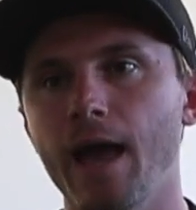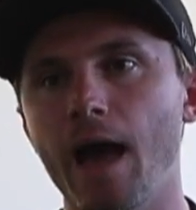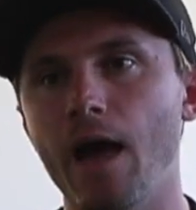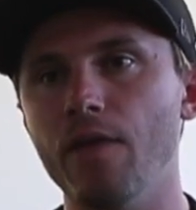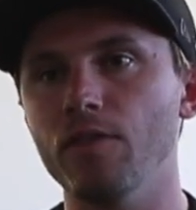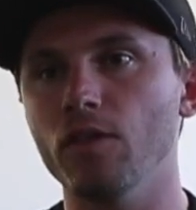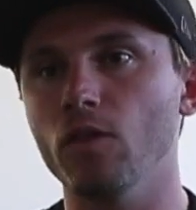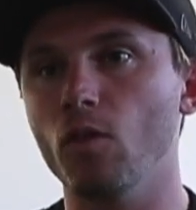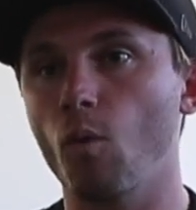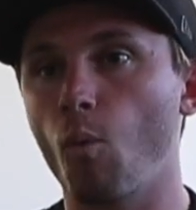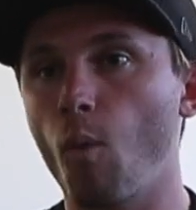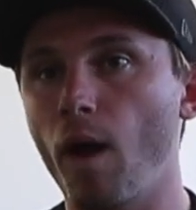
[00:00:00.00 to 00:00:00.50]

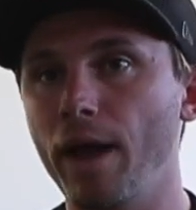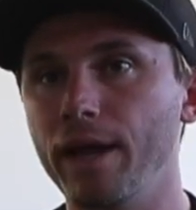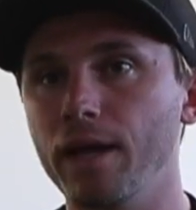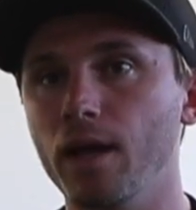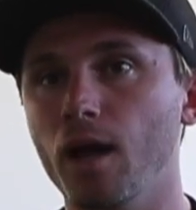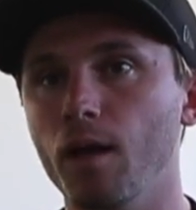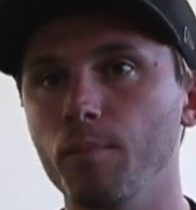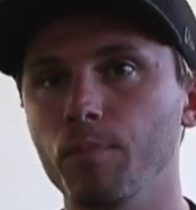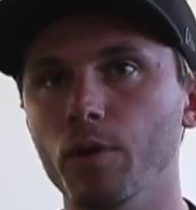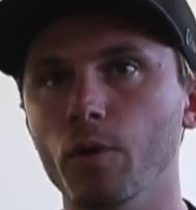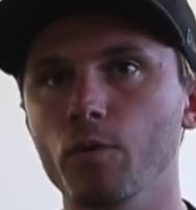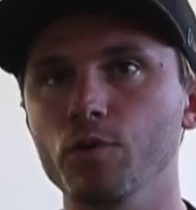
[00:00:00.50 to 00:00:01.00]
And then the white
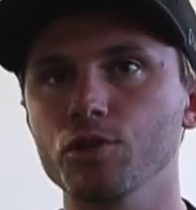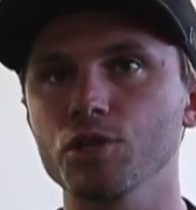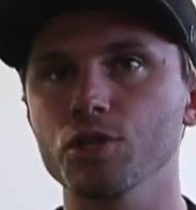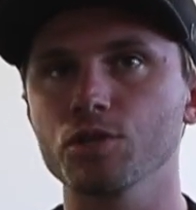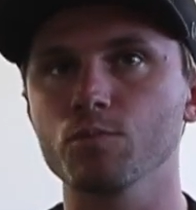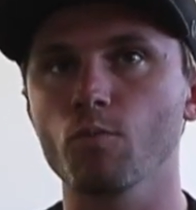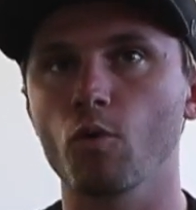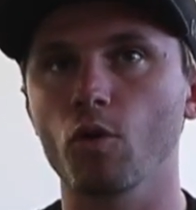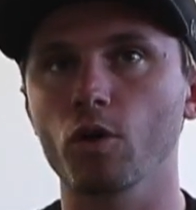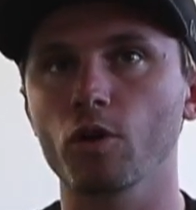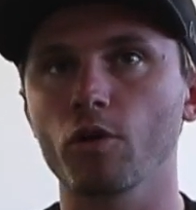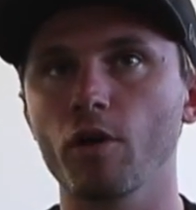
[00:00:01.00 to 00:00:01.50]
coupler, which
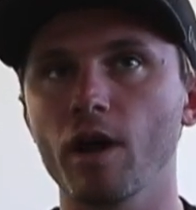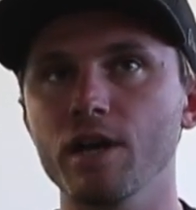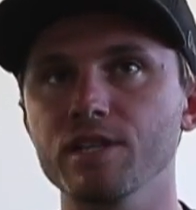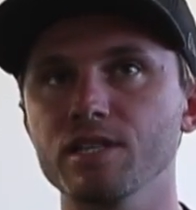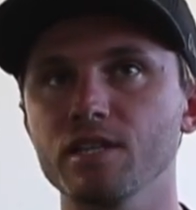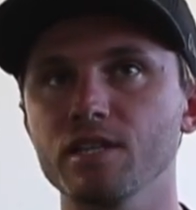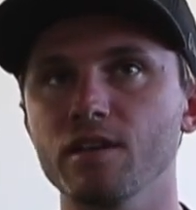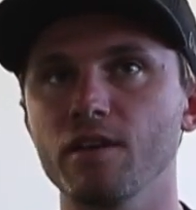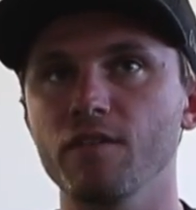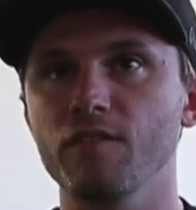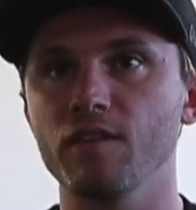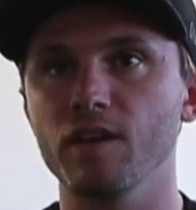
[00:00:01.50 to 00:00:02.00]
is more
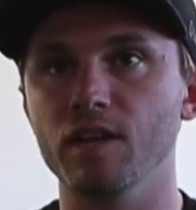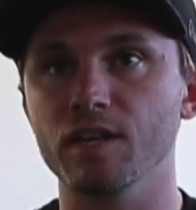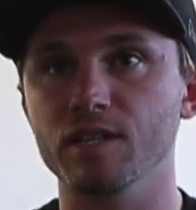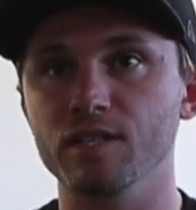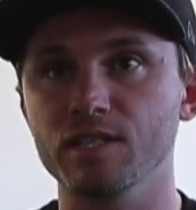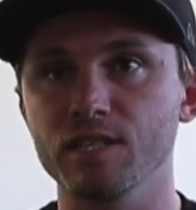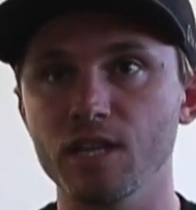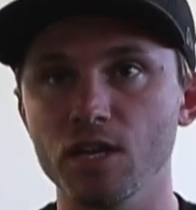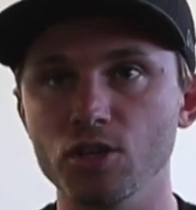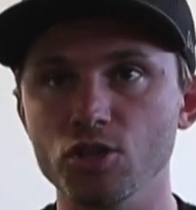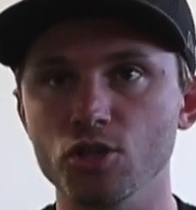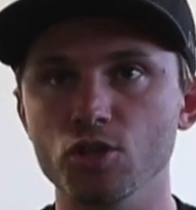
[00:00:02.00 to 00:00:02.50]
aggressive,
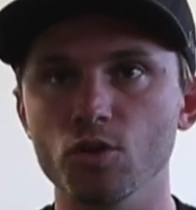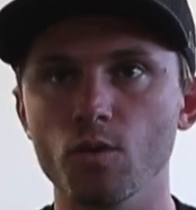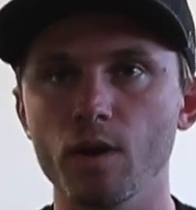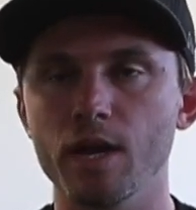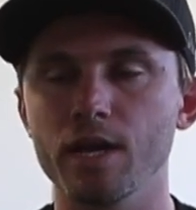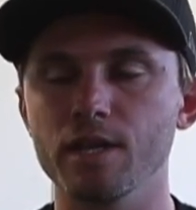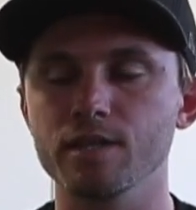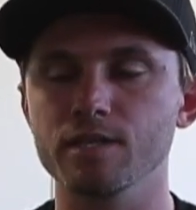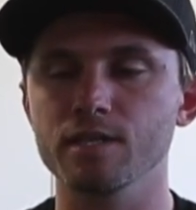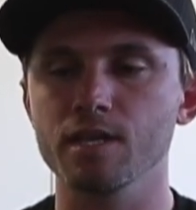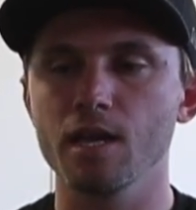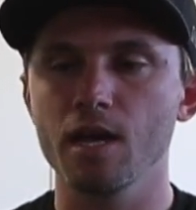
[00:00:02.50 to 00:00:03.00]

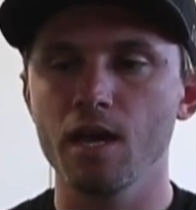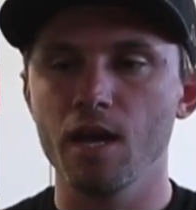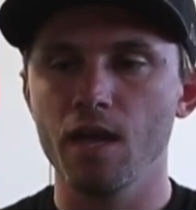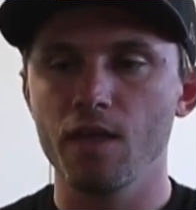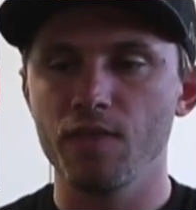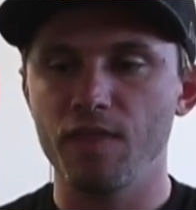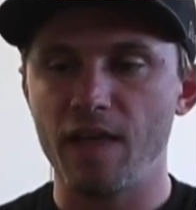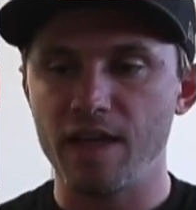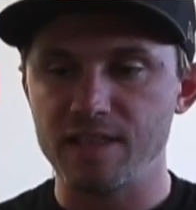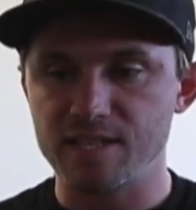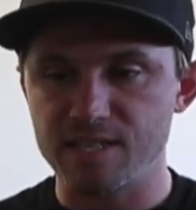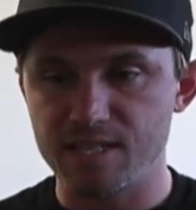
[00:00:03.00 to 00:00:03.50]
accentuates
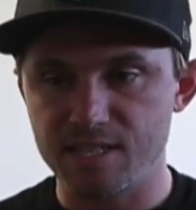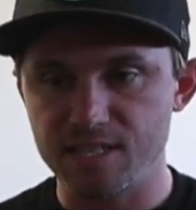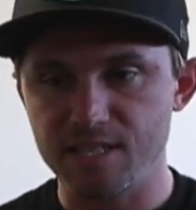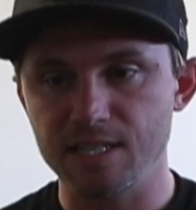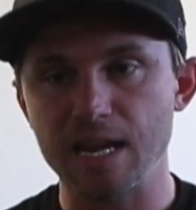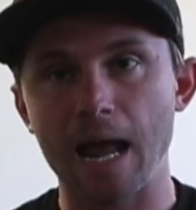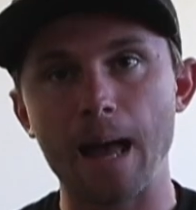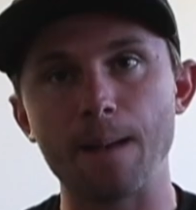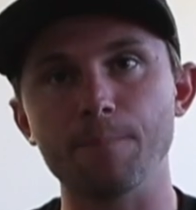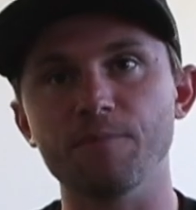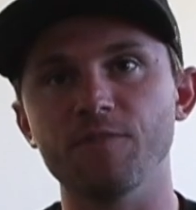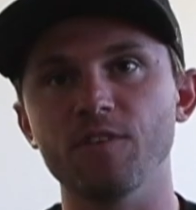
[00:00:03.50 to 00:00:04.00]
that
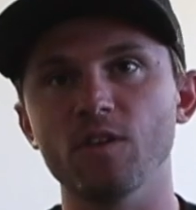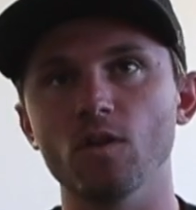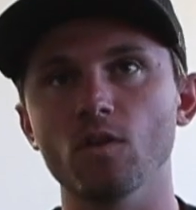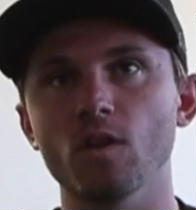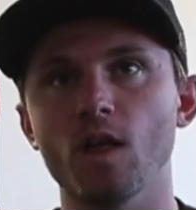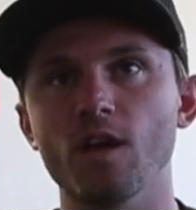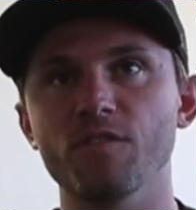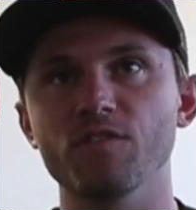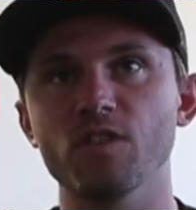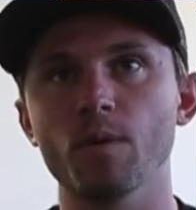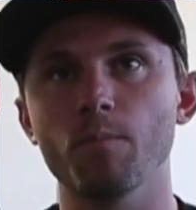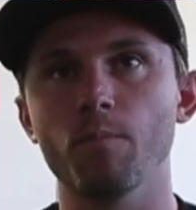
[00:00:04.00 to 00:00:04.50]
snap feel
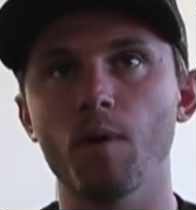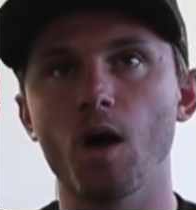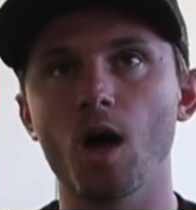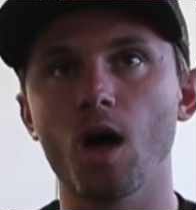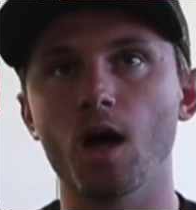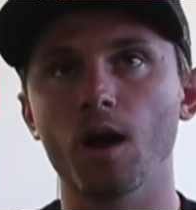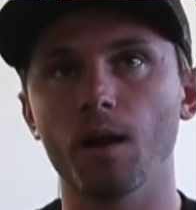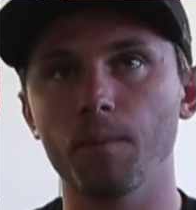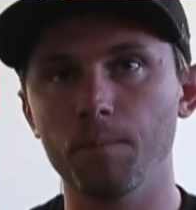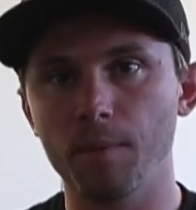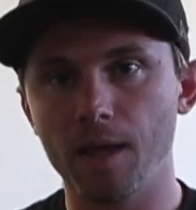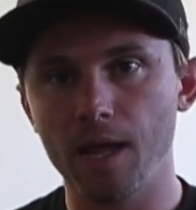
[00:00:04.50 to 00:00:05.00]
off the
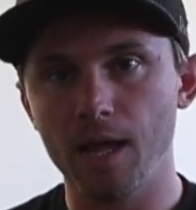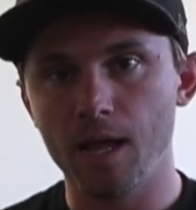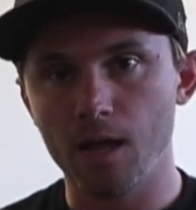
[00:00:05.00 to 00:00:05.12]
bottom.